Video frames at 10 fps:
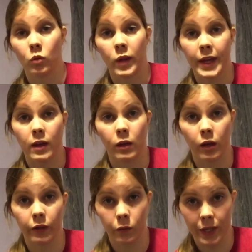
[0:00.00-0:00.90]
weight
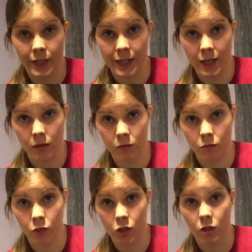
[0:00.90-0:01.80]
all the way down,
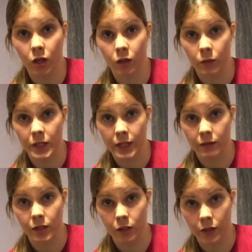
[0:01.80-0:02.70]
push all the way down
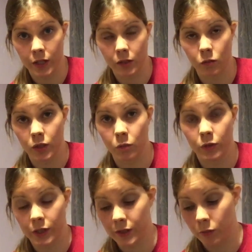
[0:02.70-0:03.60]
in your heel when you
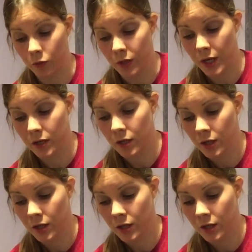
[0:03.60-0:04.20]
put this boot on,